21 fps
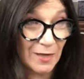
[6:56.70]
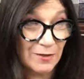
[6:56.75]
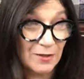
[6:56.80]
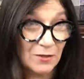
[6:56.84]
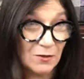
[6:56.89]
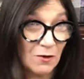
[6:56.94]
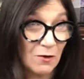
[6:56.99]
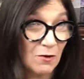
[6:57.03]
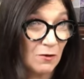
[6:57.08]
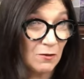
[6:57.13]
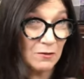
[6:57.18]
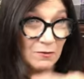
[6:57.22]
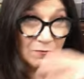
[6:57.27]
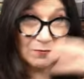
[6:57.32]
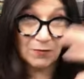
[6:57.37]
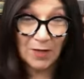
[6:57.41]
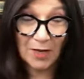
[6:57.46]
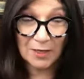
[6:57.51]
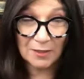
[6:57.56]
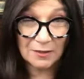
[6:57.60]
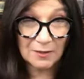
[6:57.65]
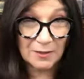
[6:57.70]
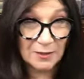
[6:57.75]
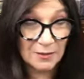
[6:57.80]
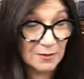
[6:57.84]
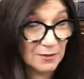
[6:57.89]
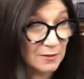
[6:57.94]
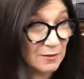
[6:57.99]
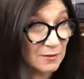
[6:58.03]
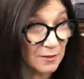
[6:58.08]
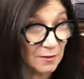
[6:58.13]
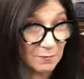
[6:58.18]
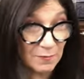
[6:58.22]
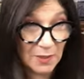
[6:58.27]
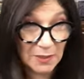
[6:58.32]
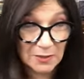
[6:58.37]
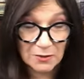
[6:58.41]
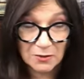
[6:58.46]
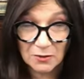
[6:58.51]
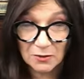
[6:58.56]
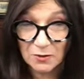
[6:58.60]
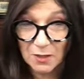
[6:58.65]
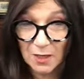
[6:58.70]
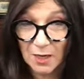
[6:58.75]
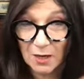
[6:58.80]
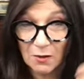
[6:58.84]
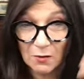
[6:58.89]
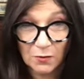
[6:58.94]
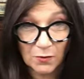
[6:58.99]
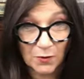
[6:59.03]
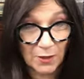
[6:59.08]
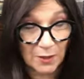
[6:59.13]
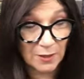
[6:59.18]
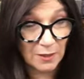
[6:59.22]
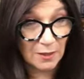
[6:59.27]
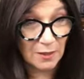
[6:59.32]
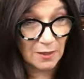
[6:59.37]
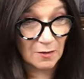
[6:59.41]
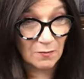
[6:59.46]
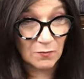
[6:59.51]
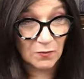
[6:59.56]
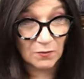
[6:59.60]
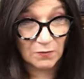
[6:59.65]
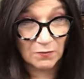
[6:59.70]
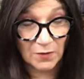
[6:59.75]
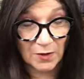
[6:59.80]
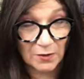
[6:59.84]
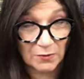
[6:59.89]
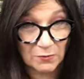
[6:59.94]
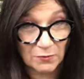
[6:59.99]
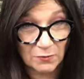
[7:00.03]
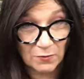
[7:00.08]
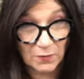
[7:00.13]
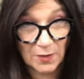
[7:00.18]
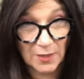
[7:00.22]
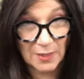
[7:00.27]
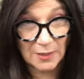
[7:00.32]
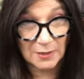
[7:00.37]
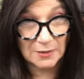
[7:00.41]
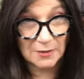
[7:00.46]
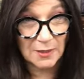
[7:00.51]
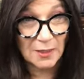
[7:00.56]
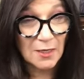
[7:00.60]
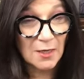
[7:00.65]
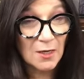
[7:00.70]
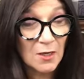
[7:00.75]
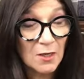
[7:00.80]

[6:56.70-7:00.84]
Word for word: And then all of that leads into mental health and a number of other things.